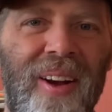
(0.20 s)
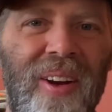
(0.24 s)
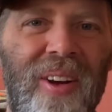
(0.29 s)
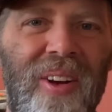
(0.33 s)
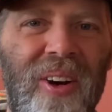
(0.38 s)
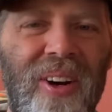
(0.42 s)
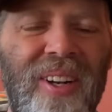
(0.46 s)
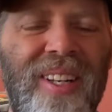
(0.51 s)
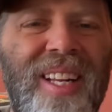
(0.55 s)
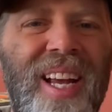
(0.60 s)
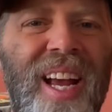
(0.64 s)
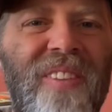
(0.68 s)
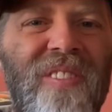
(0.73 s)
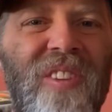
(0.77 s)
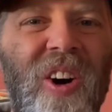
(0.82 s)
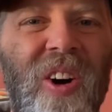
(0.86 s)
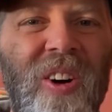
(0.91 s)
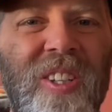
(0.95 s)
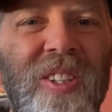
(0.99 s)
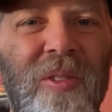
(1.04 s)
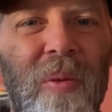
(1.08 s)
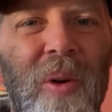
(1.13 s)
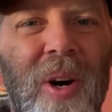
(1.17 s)
Good day,
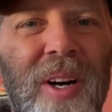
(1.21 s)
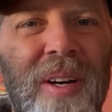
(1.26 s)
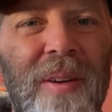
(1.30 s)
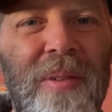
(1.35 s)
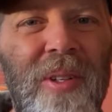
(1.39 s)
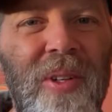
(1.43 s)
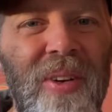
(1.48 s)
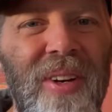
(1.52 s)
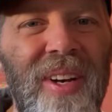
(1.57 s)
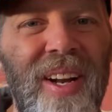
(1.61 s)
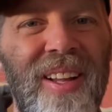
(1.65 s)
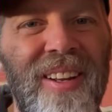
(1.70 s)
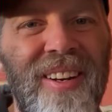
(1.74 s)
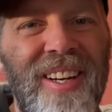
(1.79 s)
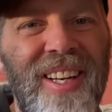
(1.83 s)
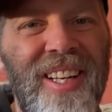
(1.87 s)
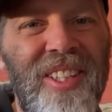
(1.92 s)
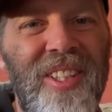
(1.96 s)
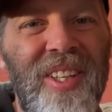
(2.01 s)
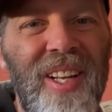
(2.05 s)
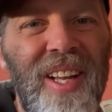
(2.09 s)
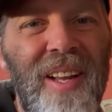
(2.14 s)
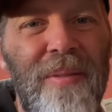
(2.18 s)
folks, and welcome to another
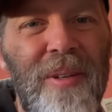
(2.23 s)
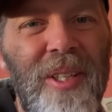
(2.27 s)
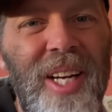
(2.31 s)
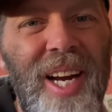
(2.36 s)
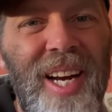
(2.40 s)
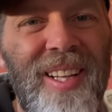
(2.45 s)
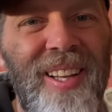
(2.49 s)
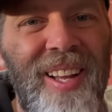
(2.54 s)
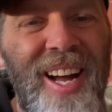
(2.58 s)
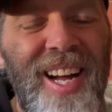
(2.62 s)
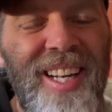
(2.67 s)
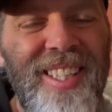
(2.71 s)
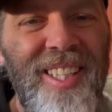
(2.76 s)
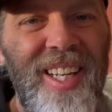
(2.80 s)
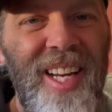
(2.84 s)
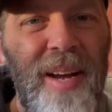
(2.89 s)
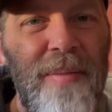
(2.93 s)
edition of Lumberjack Logic.